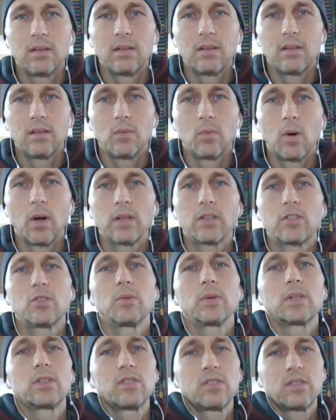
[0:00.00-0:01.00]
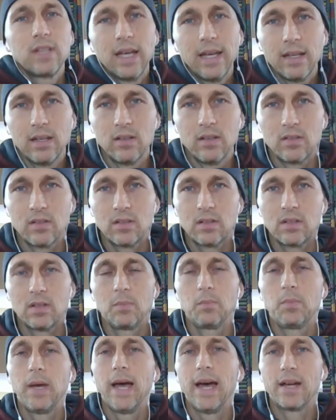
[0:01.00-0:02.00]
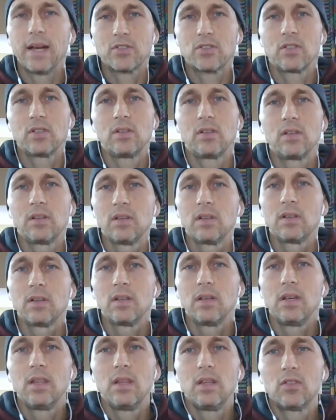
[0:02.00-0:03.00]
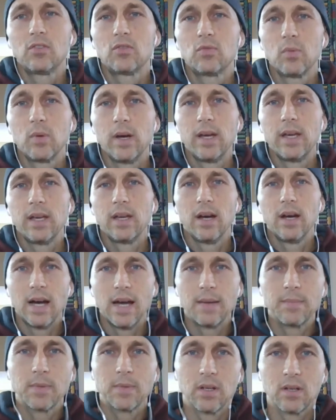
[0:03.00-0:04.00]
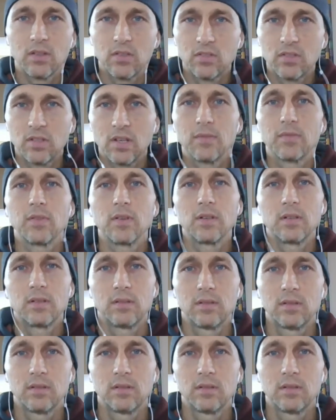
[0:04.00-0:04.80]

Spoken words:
want to extend compassion in this way, I'm going to suffer.